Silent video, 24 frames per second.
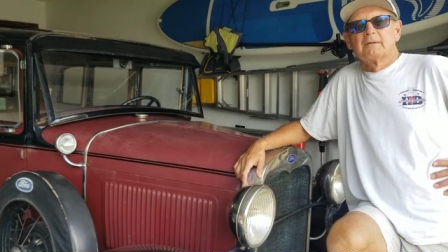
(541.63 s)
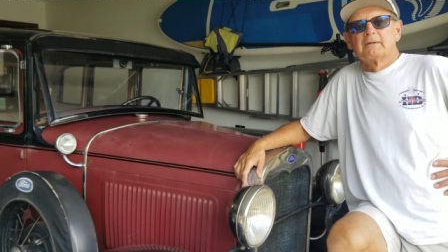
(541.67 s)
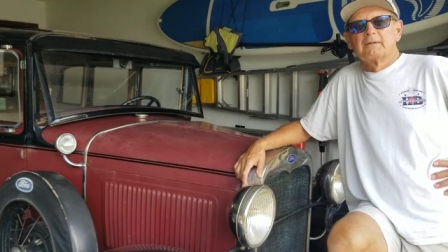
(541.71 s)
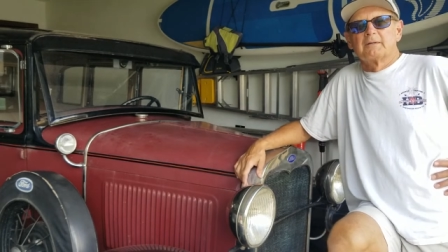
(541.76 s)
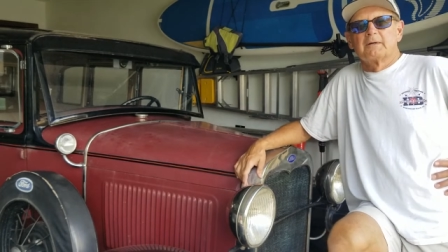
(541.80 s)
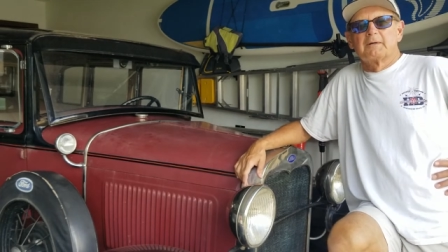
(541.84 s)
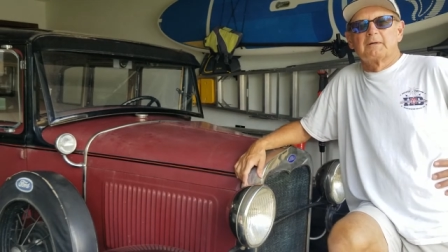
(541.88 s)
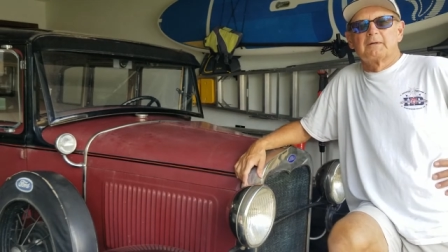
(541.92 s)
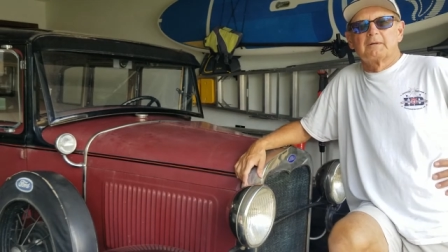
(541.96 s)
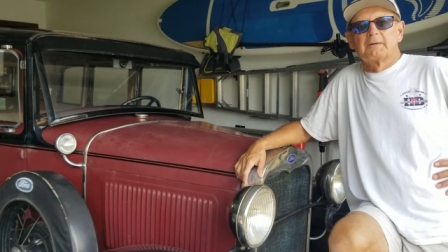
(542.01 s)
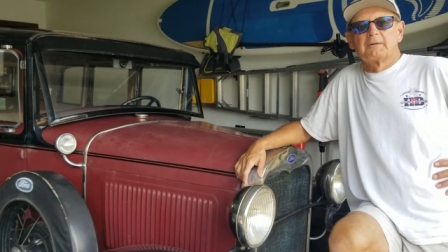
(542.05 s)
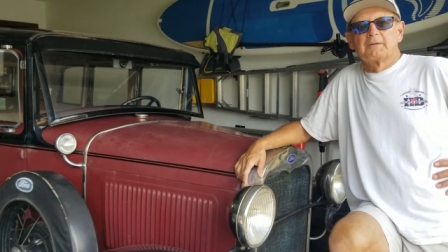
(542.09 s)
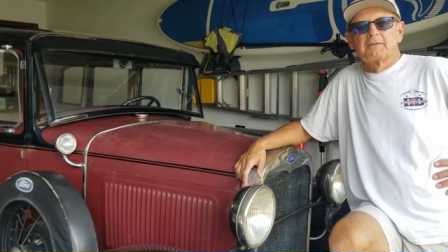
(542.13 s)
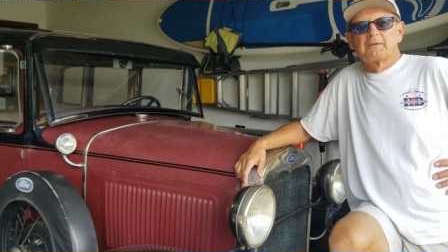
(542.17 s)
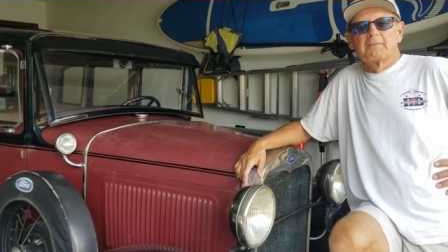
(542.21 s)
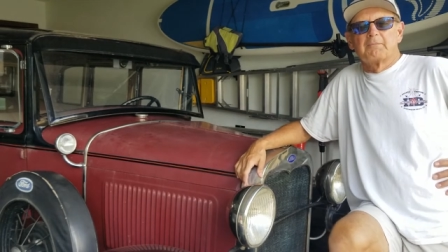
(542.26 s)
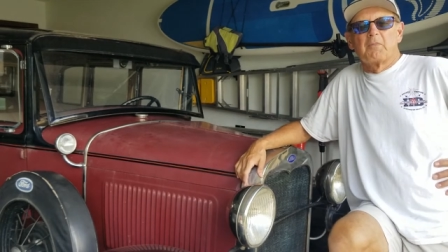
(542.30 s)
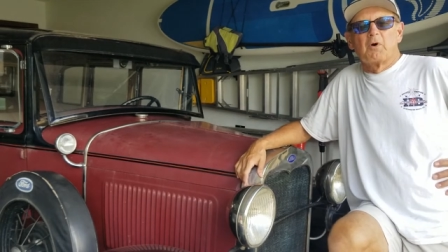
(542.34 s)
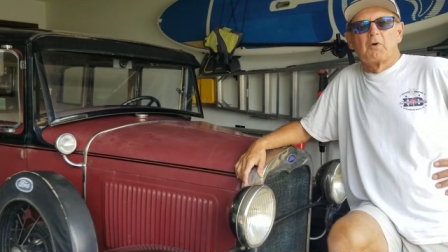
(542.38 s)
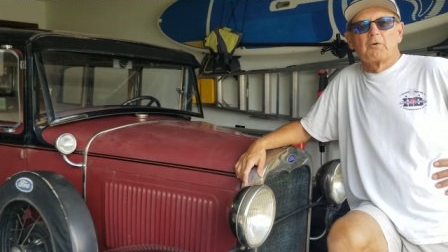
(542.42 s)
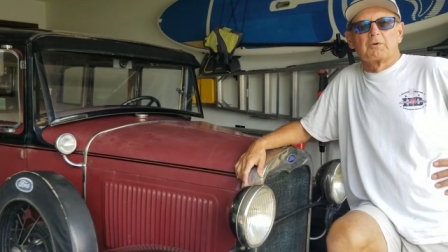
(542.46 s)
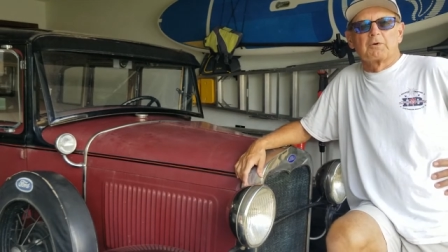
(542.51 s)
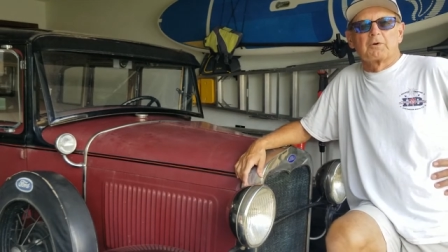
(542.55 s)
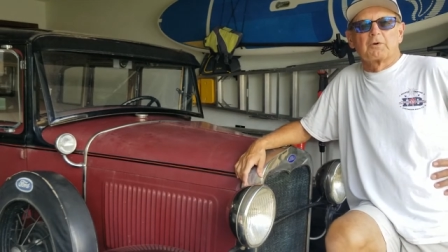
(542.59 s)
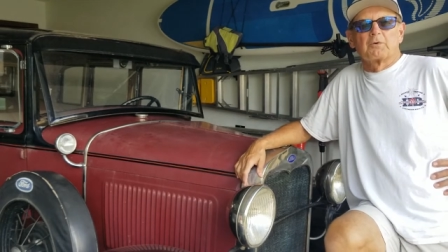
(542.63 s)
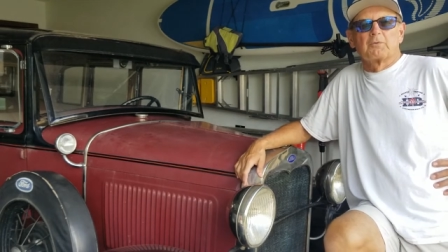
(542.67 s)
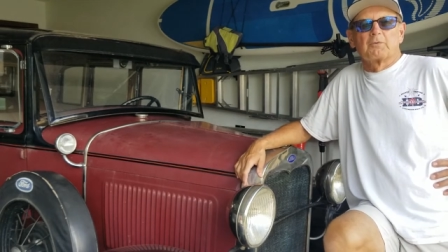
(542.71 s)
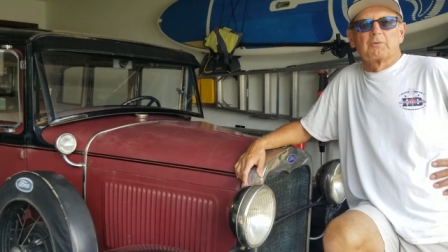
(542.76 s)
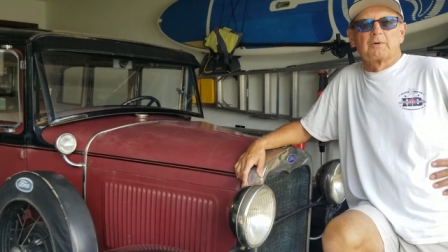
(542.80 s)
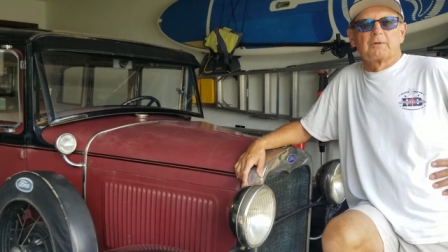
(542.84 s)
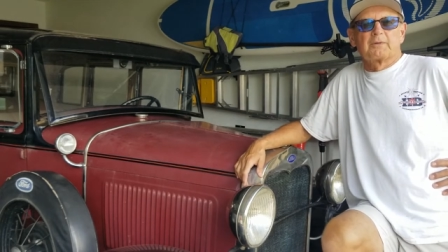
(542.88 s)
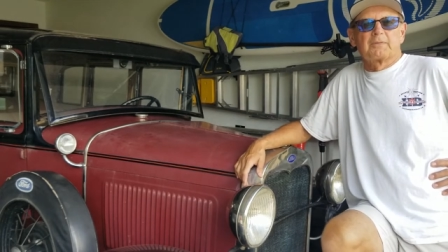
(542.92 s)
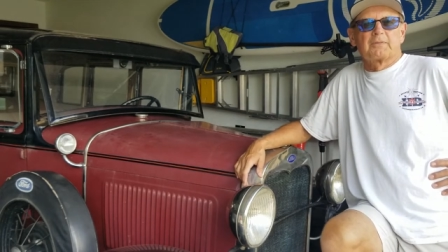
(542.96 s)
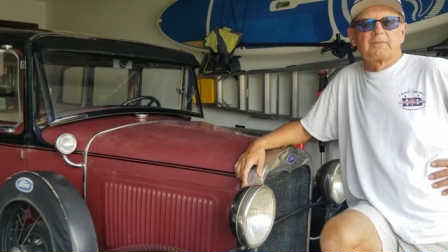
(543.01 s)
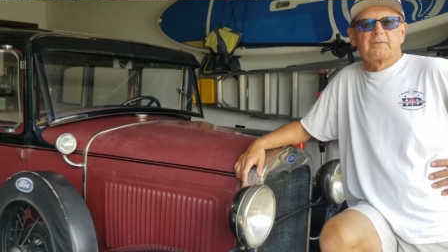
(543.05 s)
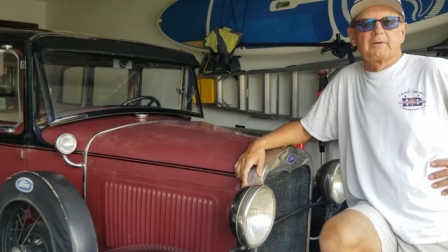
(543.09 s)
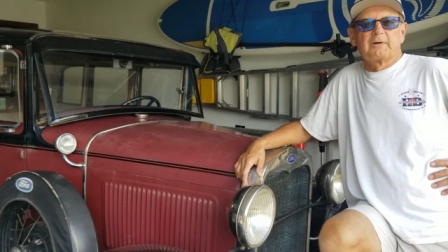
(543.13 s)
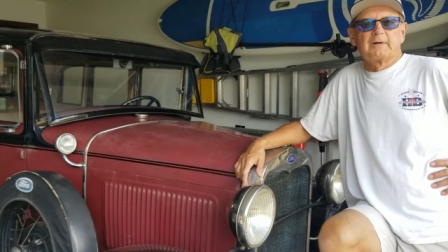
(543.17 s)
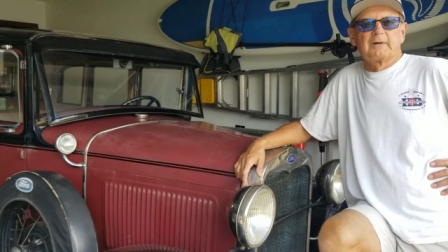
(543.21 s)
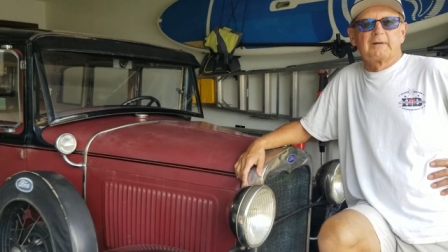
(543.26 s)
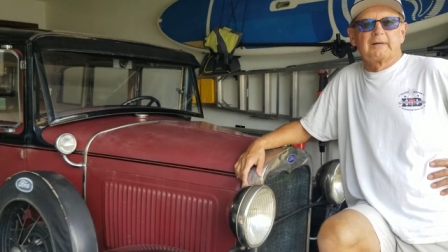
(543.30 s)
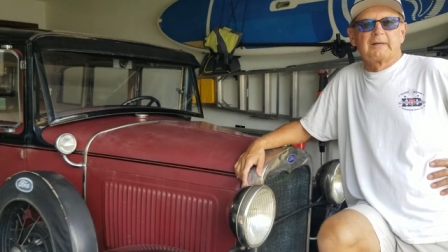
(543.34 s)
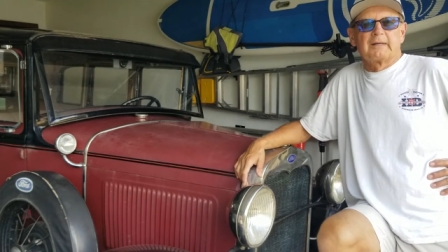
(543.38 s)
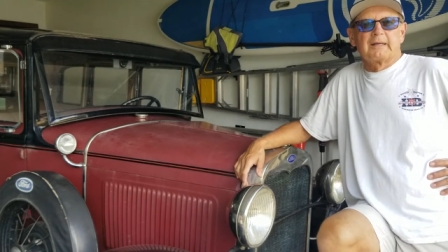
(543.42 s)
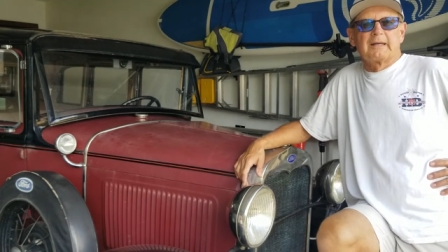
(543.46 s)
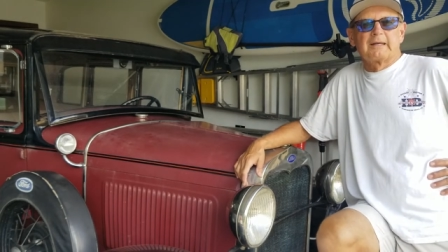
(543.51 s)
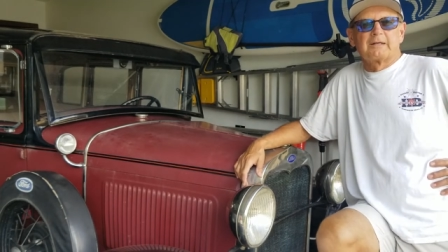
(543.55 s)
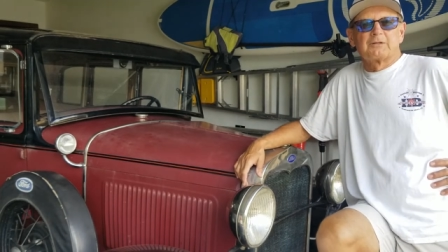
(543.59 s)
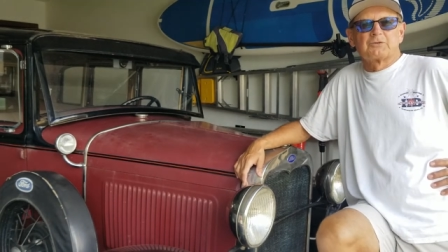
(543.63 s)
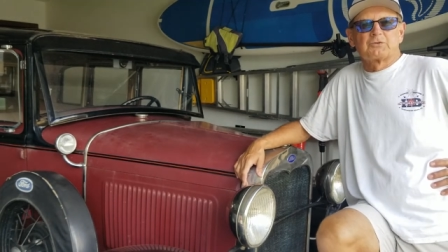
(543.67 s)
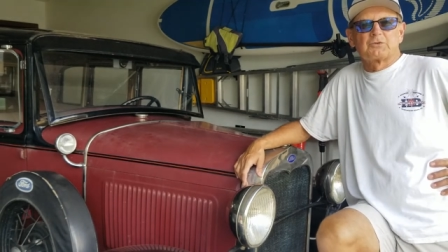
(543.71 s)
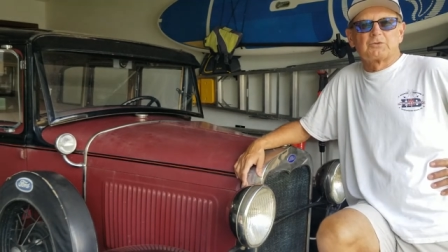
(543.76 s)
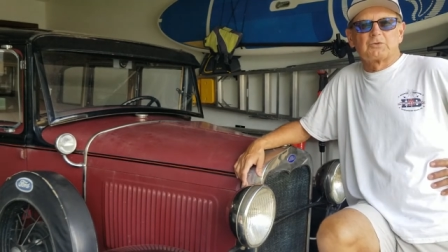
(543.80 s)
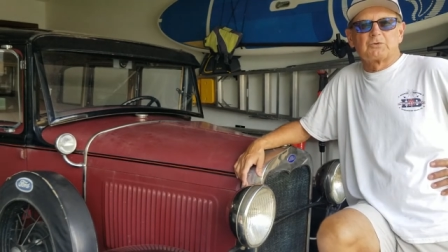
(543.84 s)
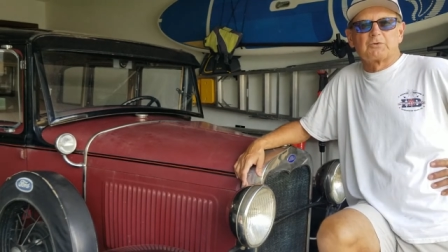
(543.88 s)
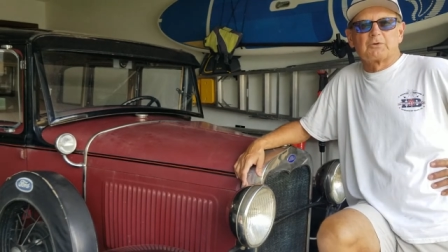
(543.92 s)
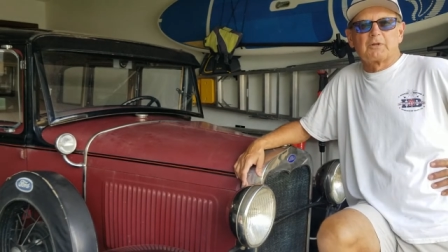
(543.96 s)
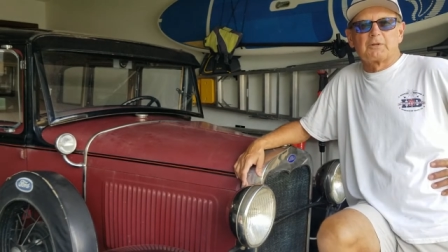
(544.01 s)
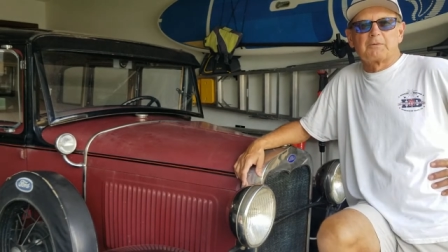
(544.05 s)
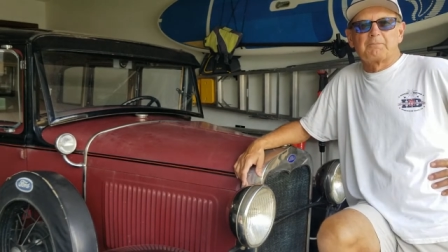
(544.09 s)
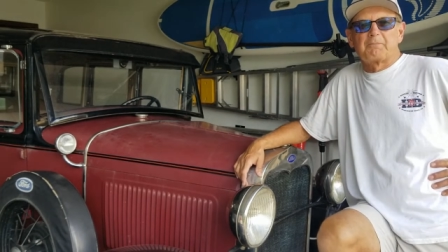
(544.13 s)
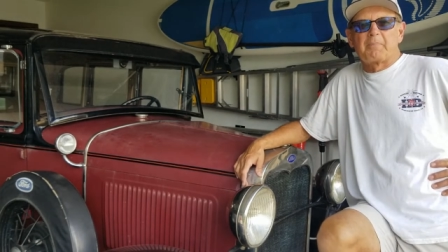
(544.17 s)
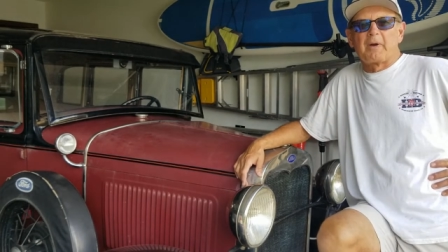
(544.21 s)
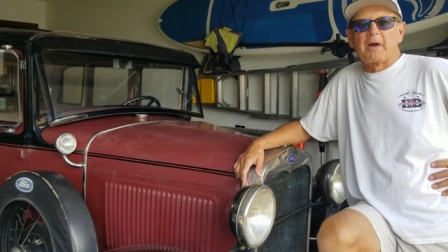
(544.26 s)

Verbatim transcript: the, the motor with uh, inserted